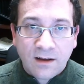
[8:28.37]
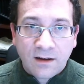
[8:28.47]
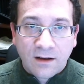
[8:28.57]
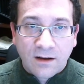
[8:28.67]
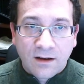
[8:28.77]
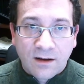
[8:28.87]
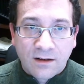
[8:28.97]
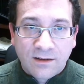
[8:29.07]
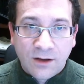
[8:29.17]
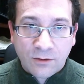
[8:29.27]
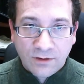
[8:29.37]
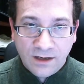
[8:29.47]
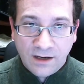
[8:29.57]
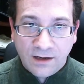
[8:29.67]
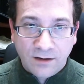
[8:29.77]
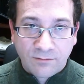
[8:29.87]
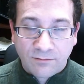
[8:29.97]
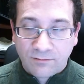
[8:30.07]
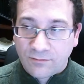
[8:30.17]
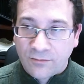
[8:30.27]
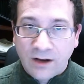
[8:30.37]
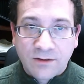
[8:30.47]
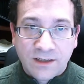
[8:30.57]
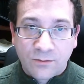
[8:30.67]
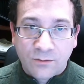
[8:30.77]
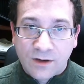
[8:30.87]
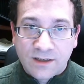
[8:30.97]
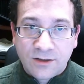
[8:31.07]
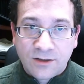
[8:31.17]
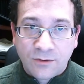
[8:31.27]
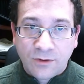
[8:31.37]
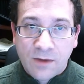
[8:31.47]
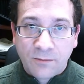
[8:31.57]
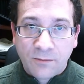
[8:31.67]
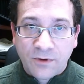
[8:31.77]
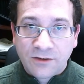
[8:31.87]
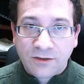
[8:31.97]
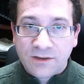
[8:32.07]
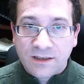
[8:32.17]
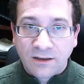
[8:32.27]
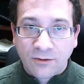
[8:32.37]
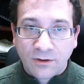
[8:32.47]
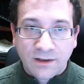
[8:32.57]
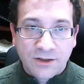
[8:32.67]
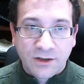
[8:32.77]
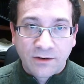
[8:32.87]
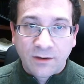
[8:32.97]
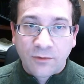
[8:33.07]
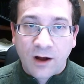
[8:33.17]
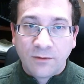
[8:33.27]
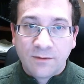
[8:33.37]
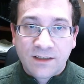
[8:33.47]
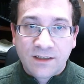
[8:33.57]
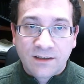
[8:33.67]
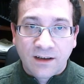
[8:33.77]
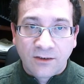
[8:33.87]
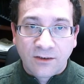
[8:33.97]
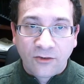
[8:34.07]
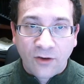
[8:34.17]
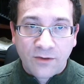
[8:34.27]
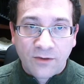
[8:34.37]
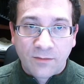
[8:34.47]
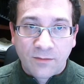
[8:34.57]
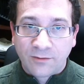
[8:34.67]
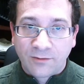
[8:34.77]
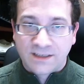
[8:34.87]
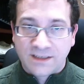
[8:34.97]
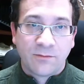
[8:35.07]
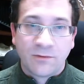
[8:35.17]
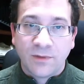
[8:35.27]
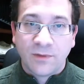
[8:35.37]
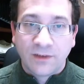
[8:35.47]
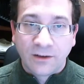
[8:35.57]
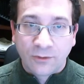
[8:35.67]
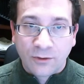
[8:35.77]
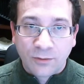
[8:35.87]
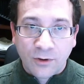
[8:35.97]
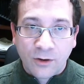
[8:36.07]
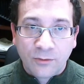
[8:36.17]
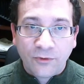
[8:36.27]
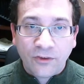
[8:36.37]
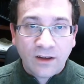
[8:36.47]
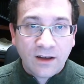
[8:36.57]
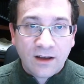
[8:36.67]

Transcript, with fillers: And the only requisite was to come up with interesting neural engineering problems and solve them by, for example, building neural probes